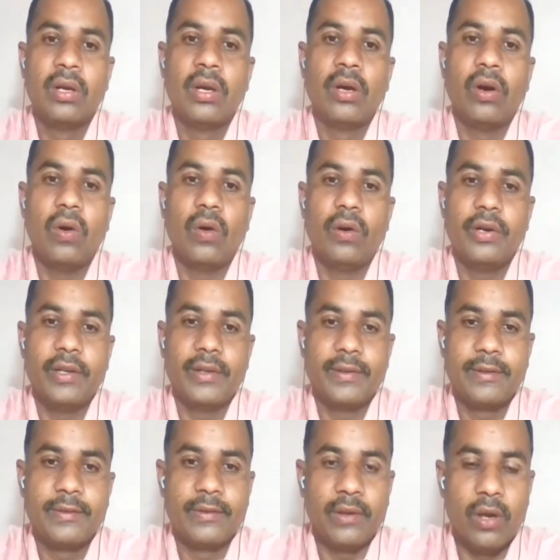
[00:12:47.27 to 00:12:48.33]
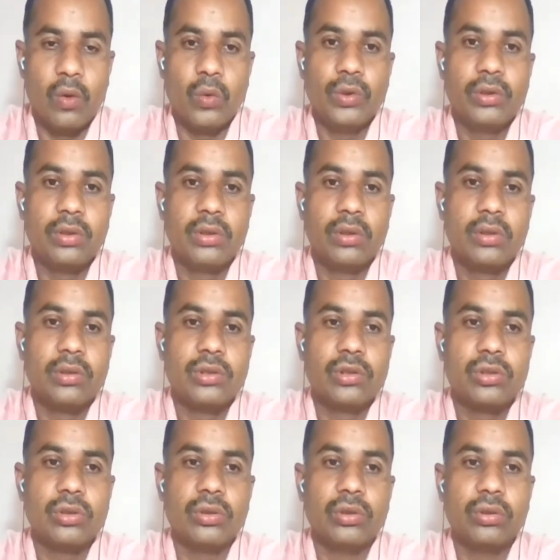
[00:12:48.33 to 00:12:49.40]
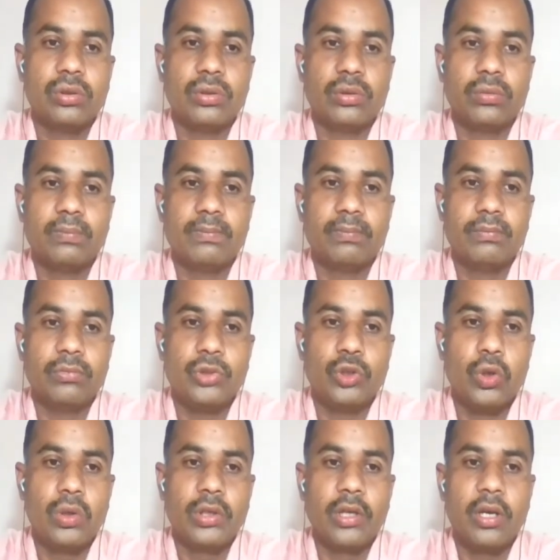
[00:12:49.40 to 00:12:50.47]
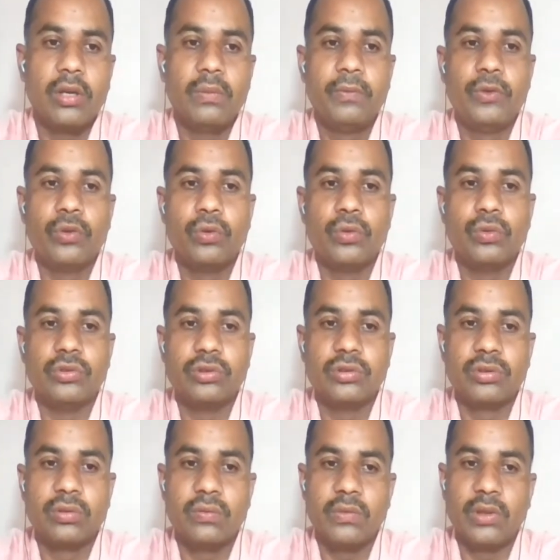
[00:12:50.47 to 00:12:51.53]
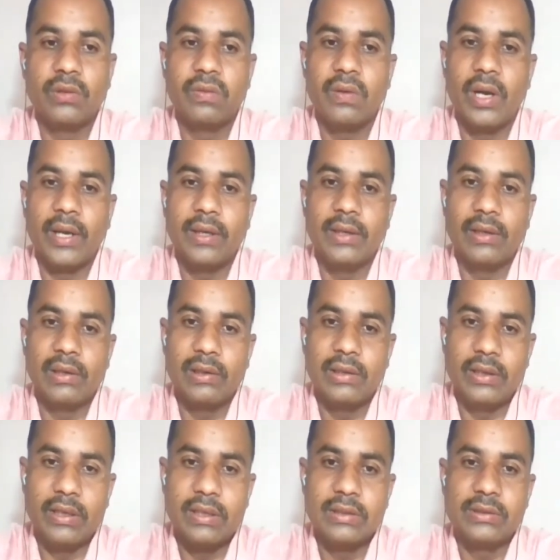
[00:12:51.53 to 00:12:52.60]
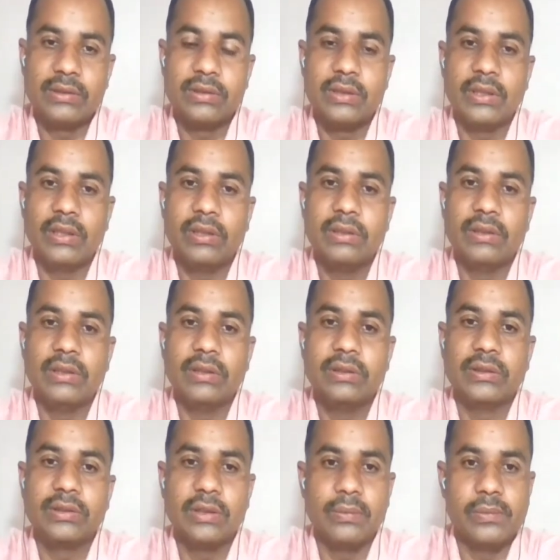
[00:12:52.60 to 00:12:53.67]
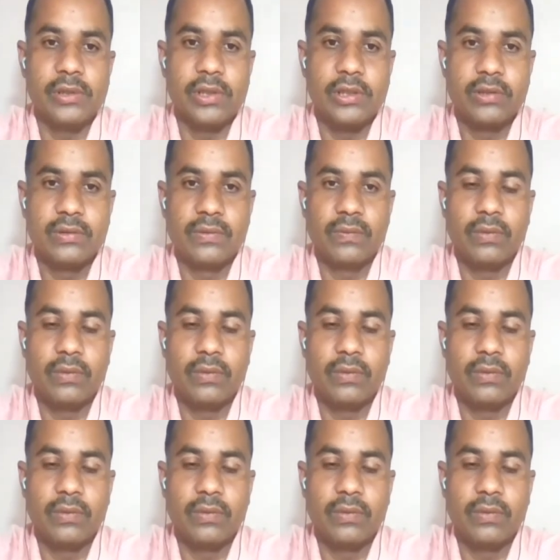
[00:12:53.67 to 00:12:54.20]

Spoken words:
or yes sound. So don't confuse with final yes in these subjects.